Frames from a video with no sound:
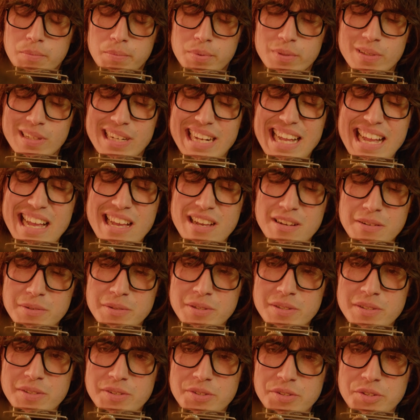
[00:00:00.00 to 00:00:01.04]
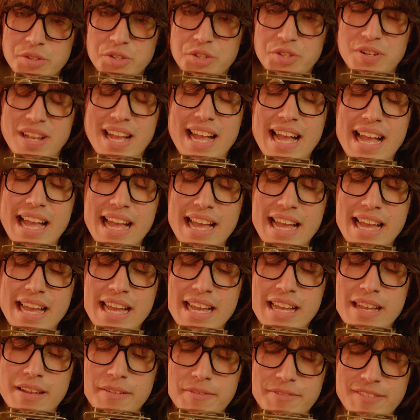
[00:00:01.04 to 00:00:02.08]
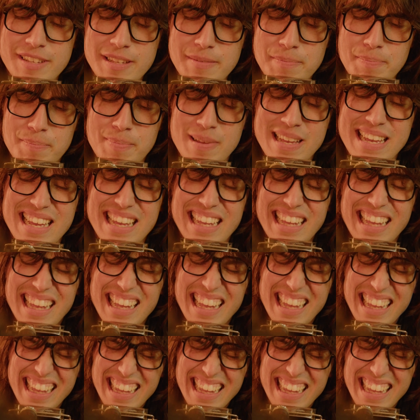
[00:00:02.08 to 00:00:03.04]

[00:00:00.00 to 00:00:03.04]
but I wouldn't drive it back.